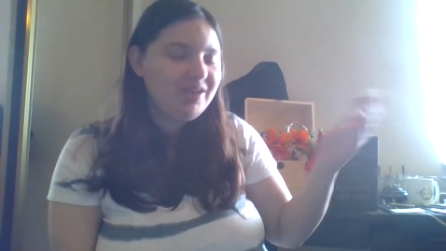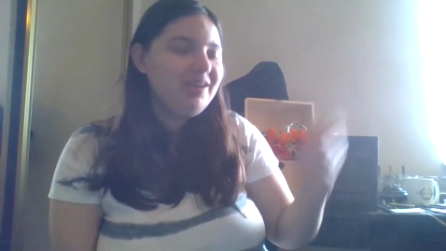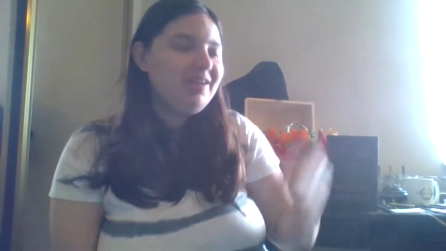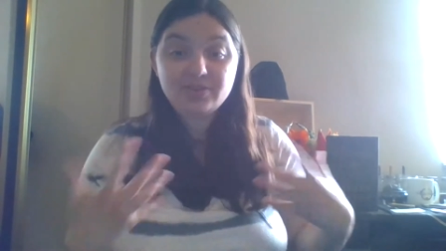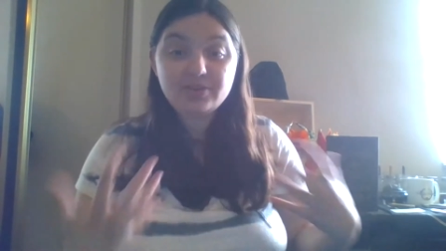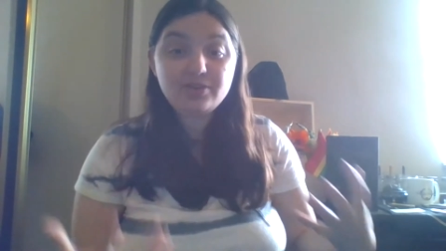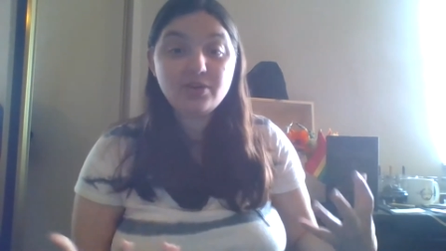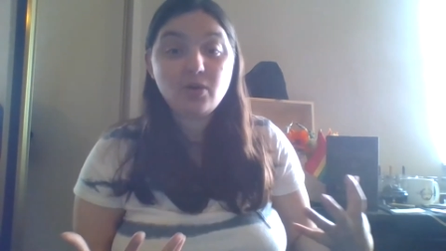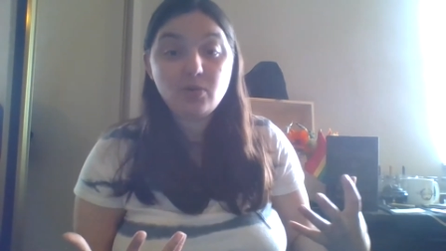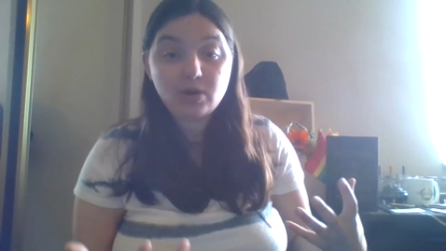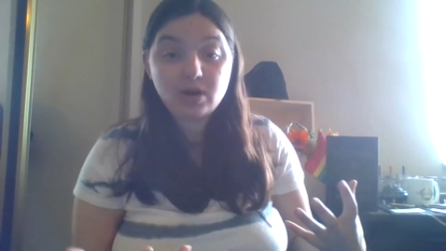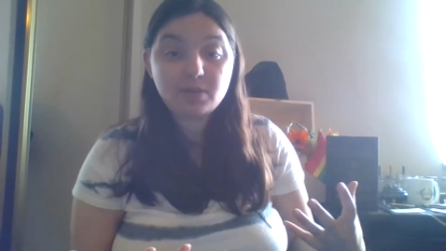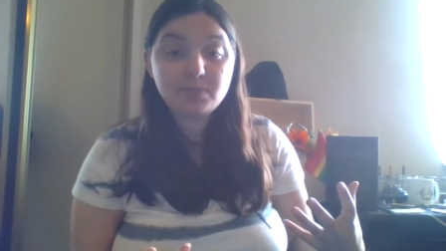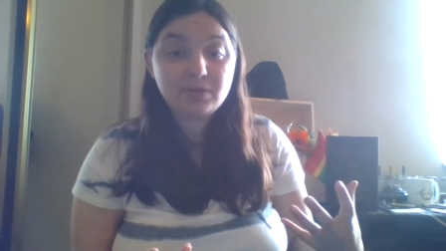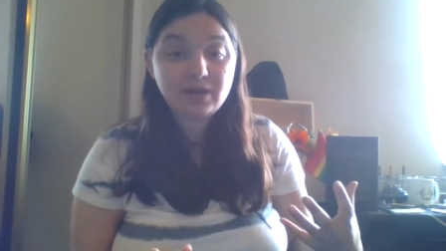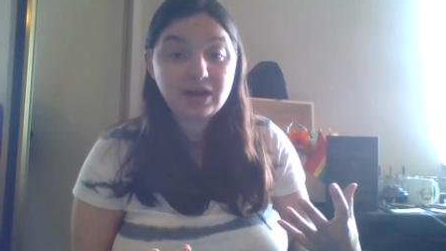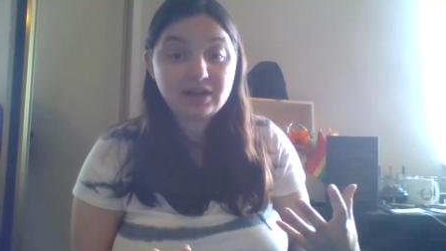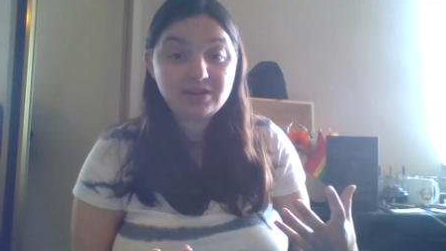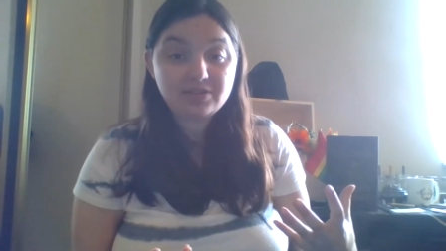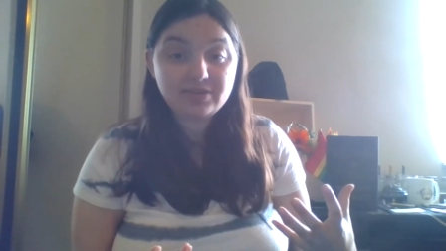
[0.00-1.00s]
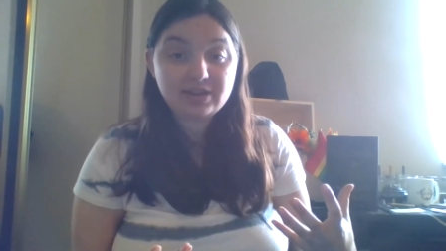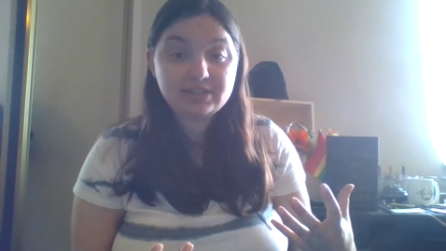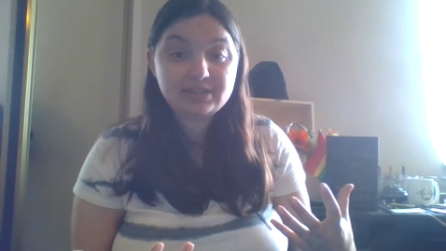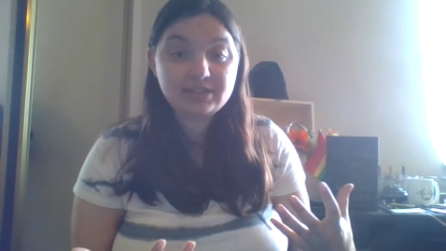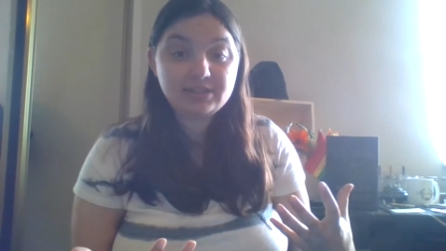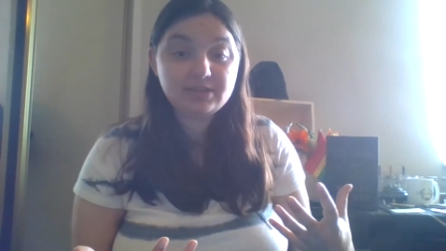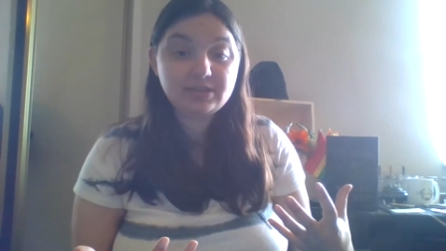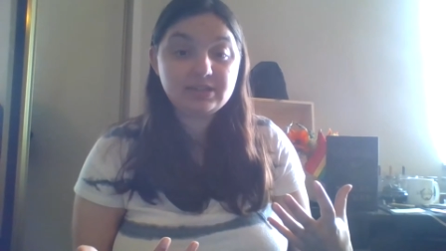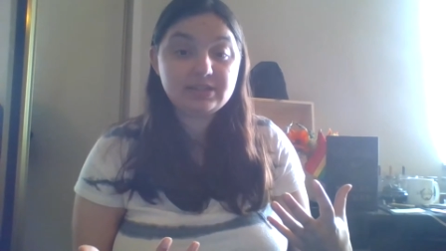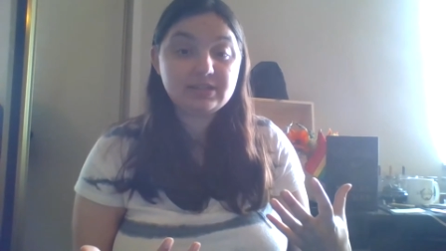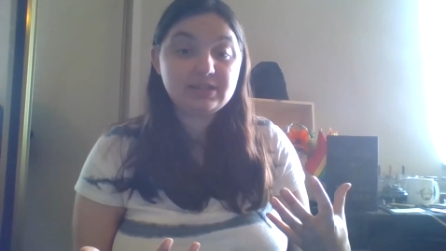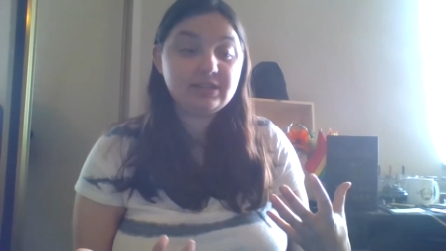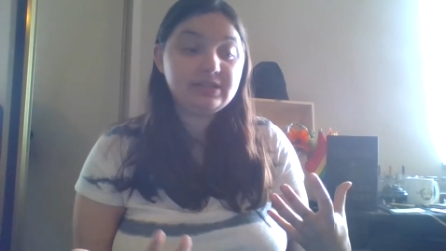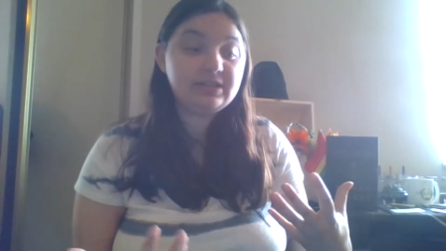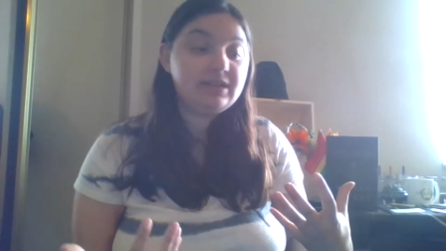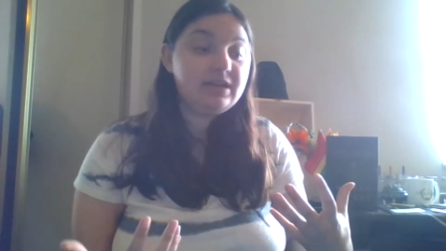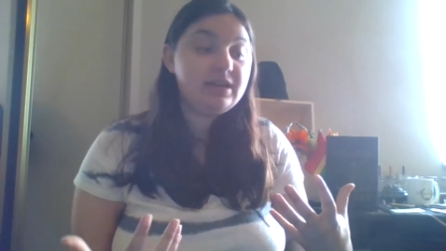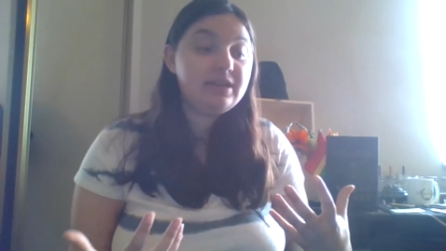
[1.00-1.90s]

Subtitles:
If you don't want a plot device reason,